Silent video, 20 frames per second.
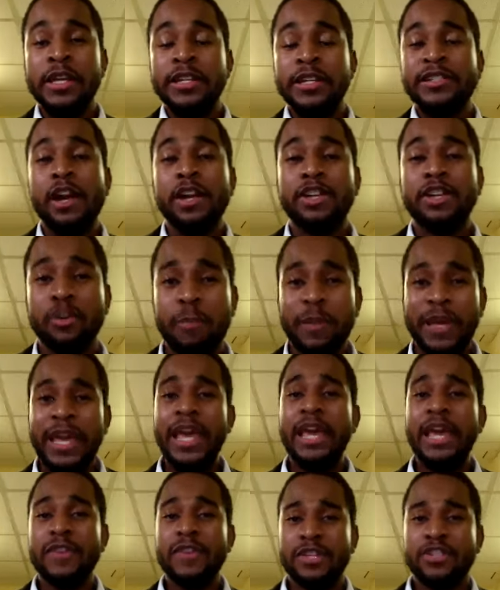start to
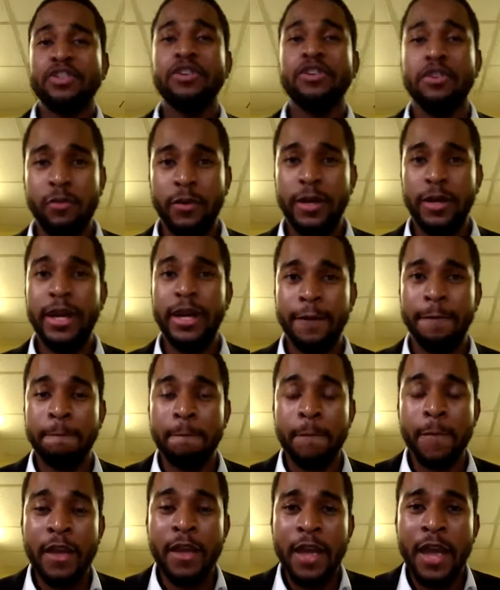behave a certain way.
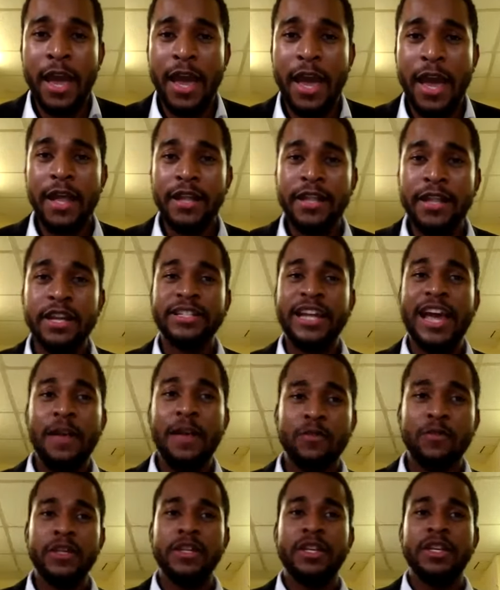And there are
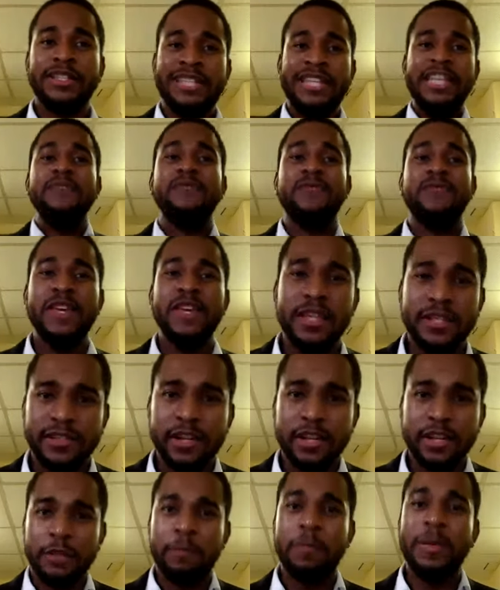times when the TV
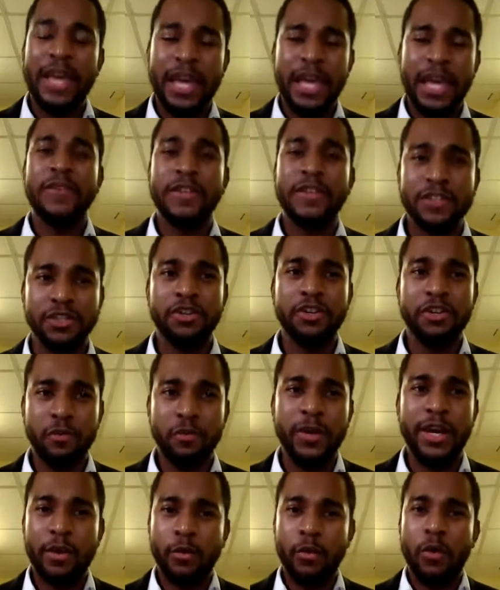start to behave a certain
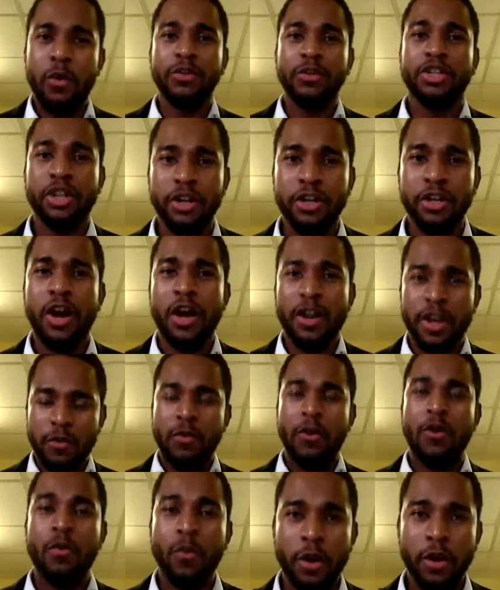way. It won't turn on. It
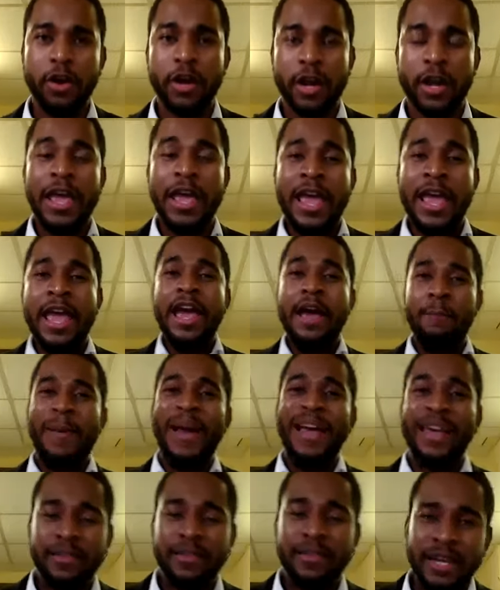won't work. And uh,
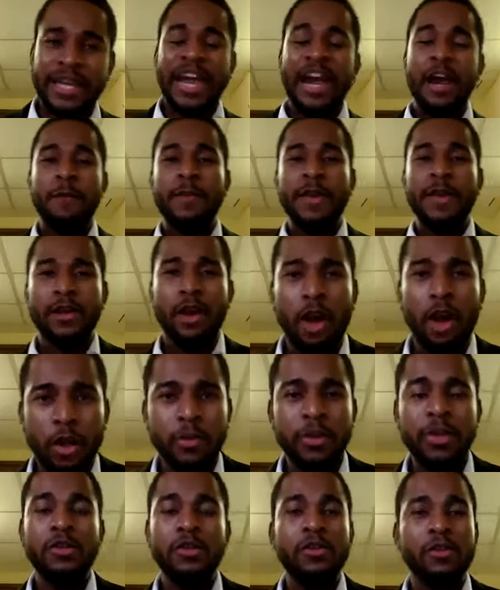back in the Caribbean, all
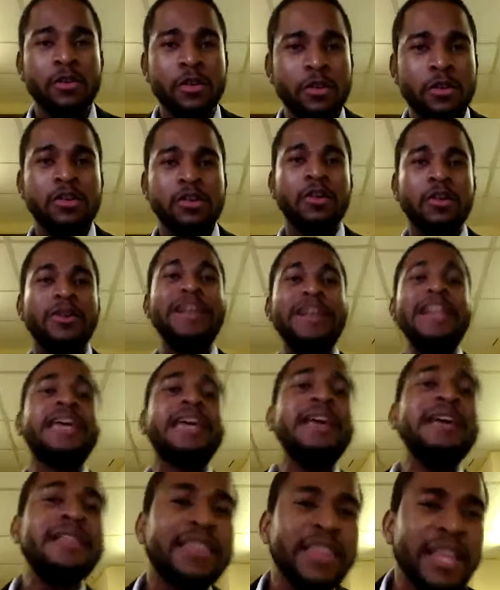you know, you know,
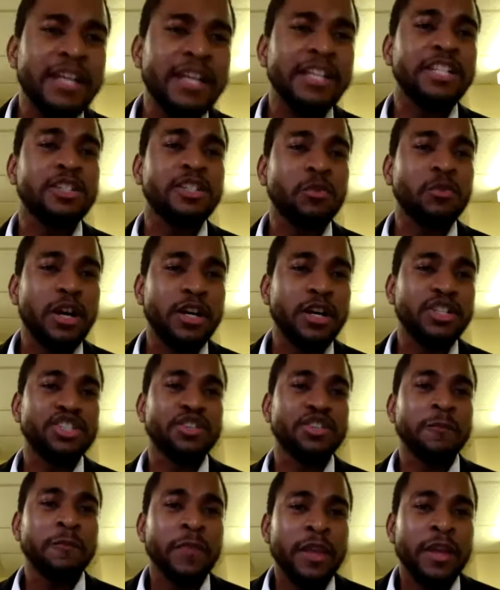licking things
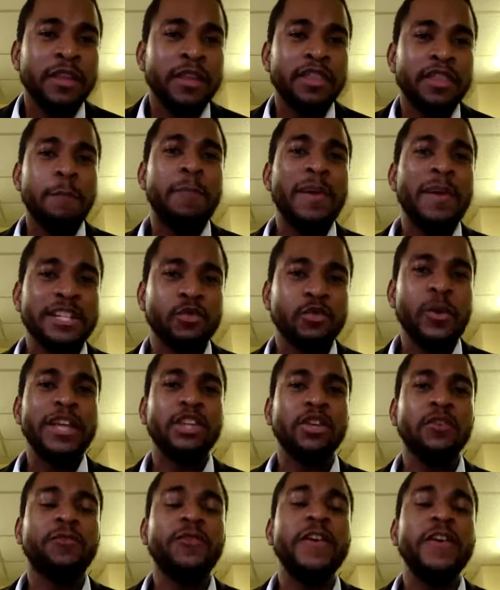was the best way
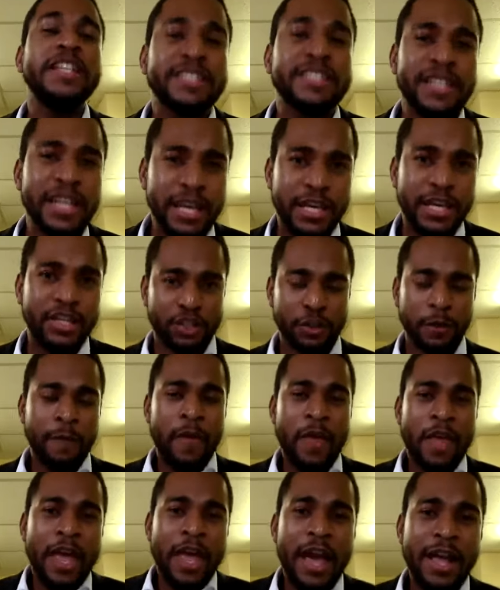to fix things.
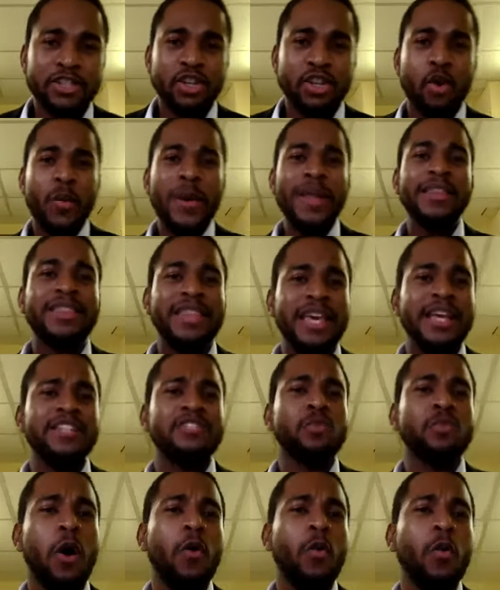And so when
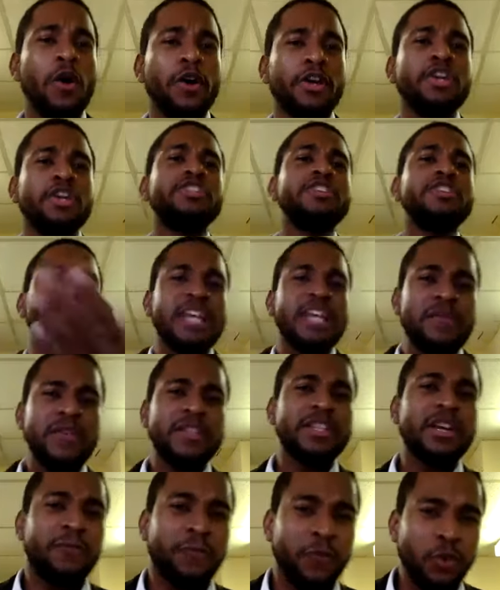things won't work, you just give
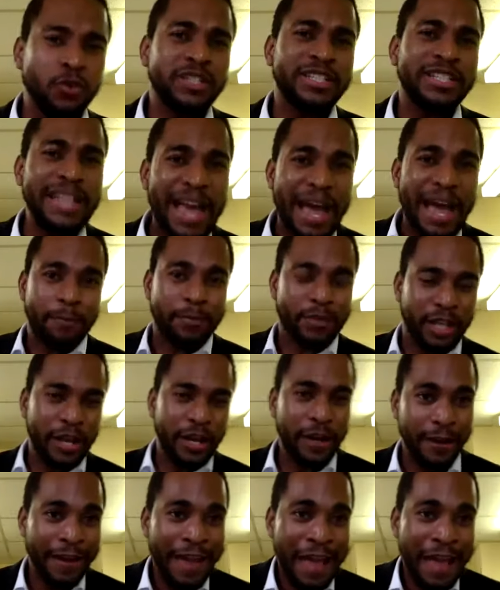it a few slaps,